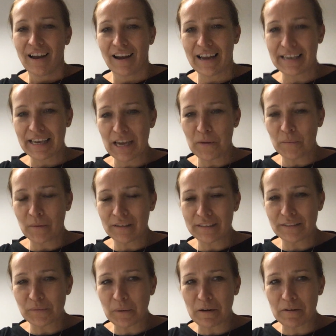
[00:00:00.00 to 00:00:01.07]
Hi
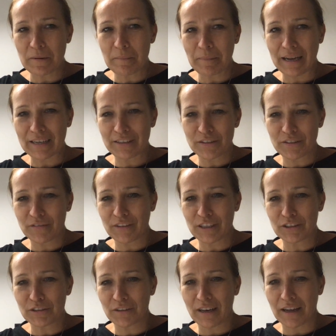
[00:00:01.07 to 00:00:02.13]
K1s, welcome back to the
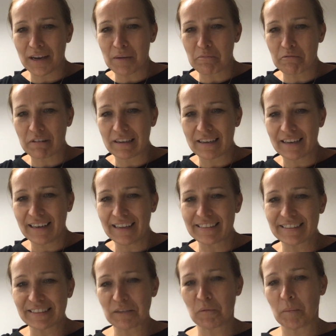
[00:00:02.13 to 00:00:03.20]
virtual library.
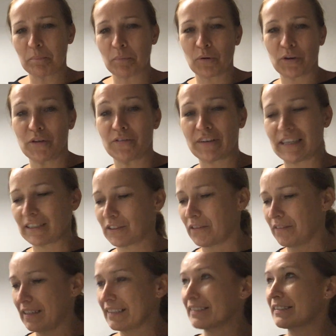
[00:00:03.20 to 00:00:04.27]
Let's see what book you've clicked
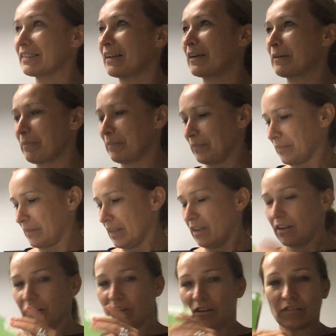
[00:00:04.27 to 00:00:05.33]
on this time.
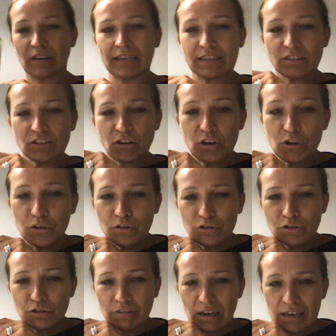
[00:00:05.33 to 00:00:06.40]
You clicked on
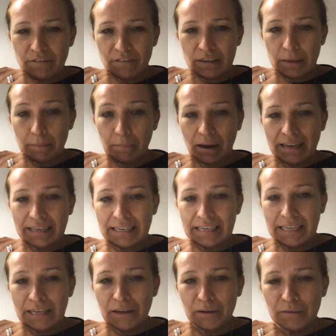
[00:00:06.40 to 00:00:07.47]
Who's Driving by
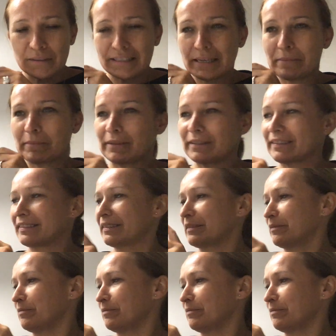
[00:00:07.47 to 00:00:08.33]
Leo Timmers.